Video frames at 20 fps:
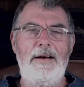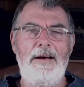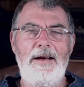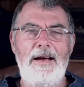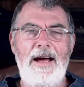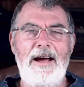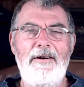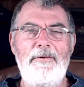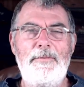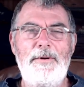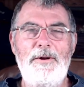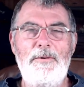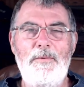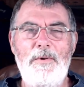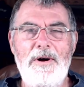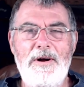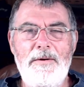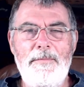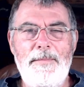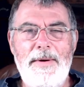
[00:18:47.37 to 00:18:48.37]
Hi everybody,
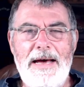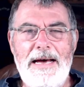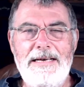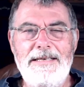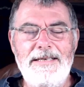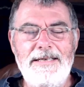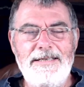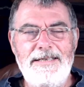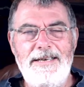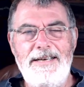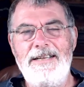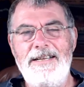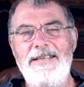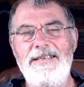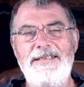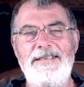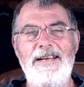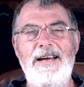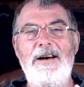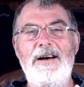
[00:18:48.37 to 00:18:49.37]
welcome back. As I said at the
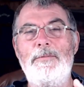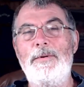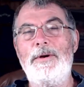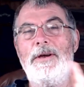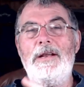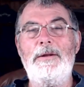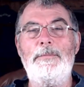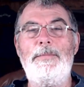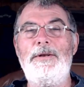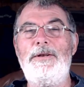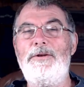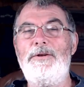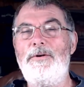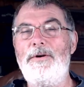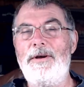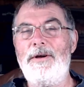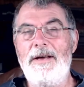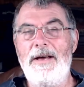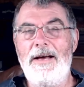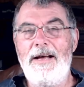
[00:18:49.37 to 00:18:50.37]
start, we're going to be
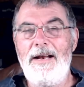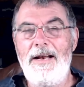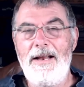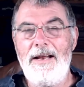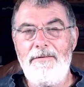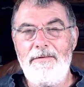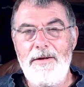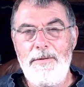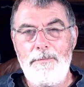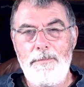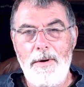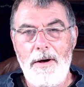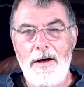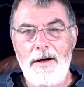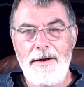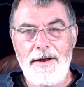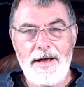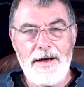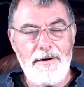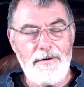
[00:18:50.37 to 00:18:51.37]
doing a lovely
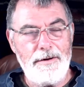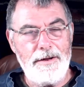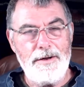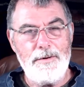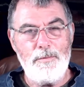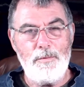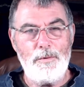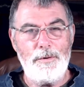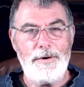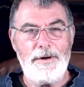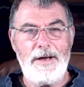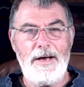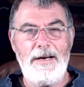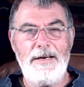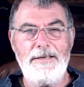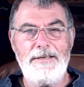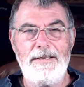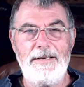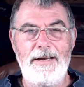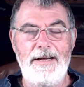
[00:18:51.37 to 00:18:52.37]
barn owl in watercolor
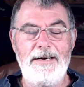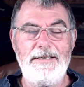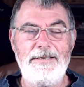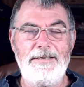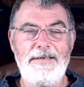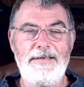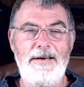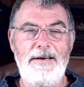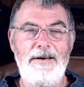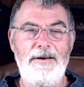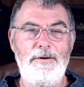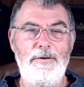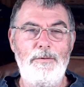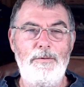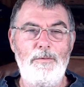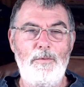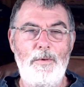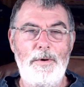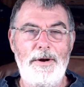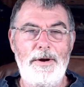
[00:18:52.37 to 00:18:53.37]
today. So
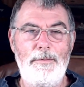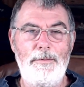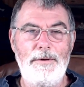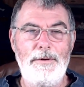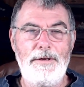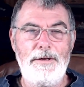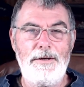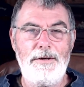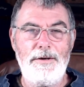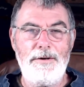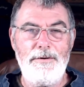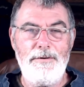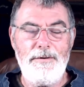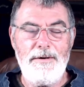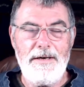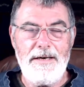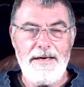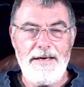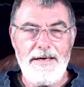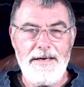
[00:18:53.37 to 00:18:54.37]
what I want to do
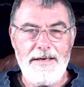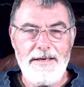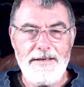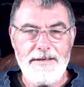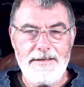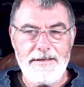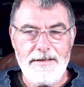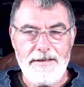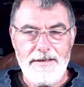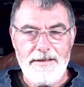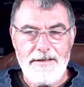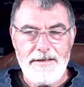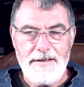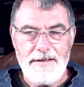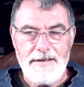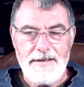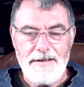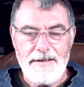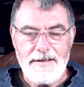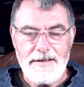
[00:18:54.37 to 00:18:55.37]
is
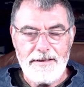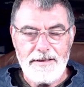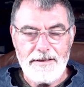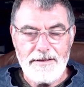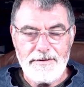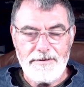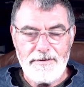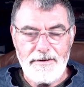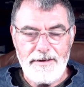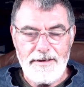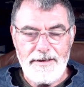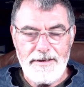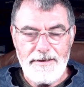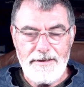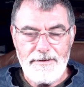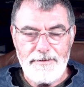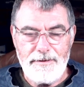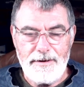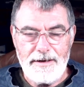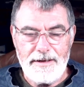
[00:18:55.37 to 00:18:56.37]
go straight
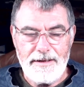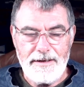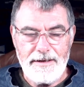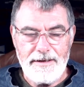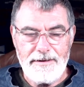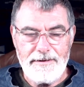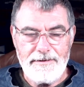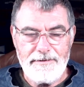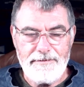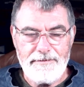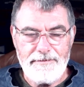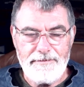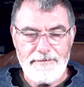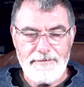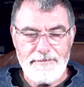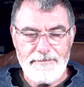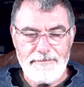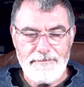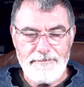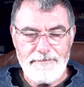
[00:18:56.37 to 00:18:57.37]
into it, I think.
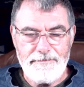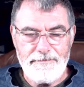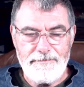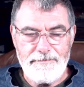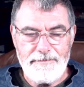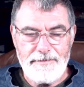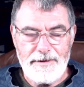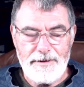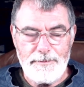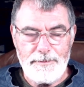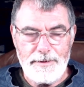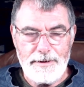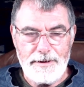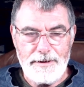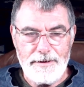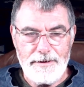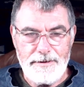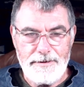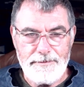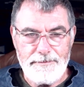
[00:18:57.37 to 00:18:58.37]
That'd be
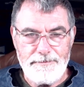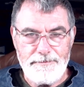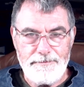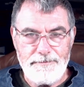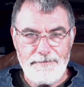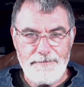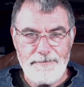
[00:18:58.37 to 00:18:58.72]
good.